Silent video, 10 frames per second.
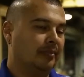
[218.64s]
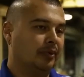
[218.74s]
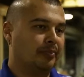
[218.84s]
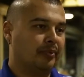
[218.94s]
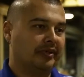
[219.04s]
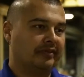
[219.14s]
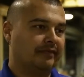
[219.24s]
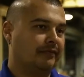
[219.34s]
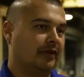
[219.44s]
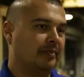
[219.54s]
able to print
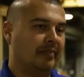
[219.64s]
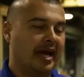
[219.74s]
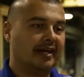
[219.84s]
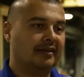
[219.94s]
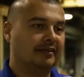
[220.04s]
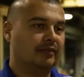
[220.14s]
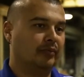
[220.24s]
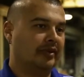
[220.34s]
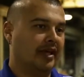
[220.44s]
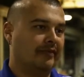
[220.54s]
front and back
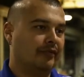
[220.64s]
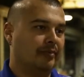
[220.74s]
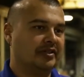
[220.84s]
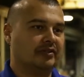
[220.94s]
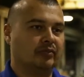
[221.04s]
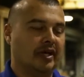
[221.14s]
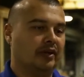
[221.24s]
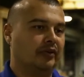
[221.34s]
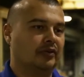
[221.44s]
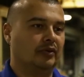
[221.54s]
with that information right
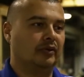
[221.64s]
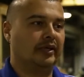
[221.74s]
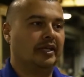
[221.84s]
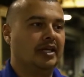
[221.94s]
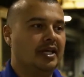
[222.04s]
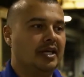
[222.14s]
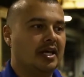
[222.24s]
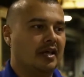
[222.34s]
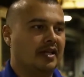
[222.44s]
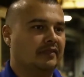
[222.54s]
on the drawing,
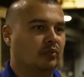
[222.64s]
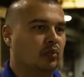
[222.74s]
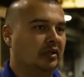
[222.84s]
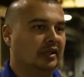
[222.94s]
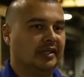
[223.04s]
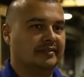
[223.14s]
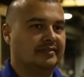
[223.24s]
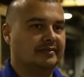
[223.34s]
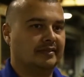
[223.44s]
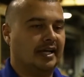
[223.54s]
and that's one
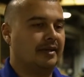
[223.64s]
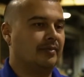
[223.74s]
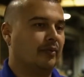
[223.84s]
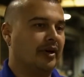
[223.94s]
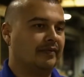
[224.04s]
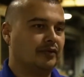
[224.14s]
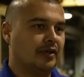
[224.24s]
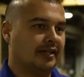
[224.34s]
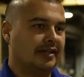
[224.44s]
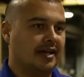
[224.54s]
less item that we have to
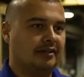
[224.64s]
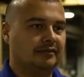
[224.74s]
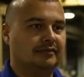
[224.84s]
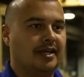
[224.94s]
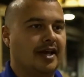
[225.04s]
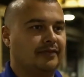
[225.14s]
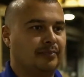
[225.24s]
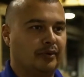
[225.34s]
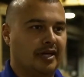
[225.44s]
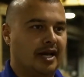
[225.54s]
track down, have to
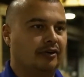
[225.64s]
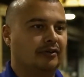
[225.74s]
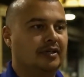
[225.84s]
print out.